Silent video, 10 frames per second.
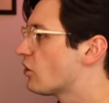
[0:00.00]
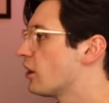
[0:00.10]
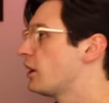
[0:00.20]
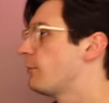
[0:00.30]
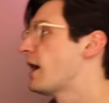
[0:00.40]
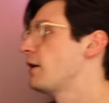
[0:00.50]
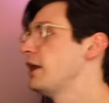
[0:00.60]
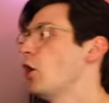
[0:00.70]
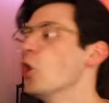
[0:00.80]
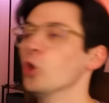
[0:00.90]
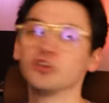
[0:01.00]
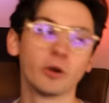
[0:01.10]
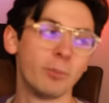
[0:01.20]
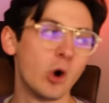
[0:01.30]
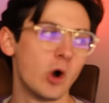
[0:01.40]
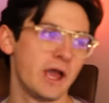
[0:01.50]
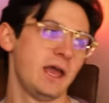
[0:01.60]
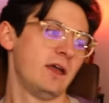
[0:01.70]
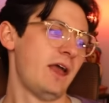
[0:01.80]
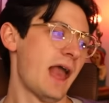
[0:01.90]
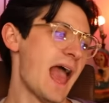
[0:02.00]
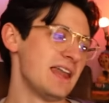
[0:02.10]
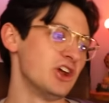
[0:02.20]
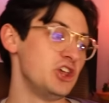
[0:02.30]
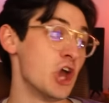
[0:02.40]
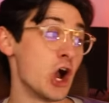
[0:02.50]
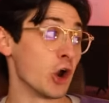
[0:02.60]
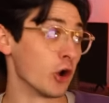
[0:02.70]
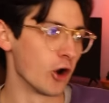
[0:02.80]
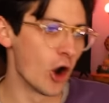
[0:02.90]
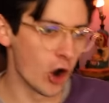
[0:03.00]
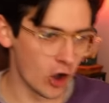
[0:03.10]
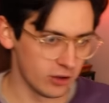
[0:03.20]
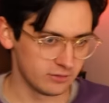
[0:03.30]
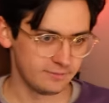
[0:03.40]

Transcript: talking about an older boy and a younger girl.